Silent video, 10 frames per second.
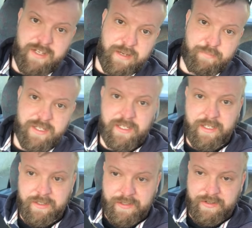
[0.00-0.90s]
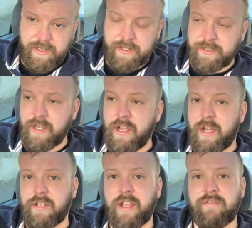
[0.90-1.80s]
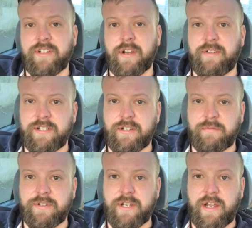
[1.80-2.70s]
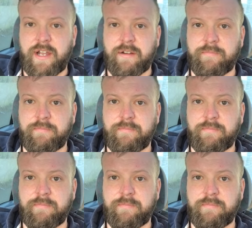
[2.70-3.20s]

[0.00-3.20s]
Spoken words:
tea and biscuit dog trainers. Every time this dog was shut out,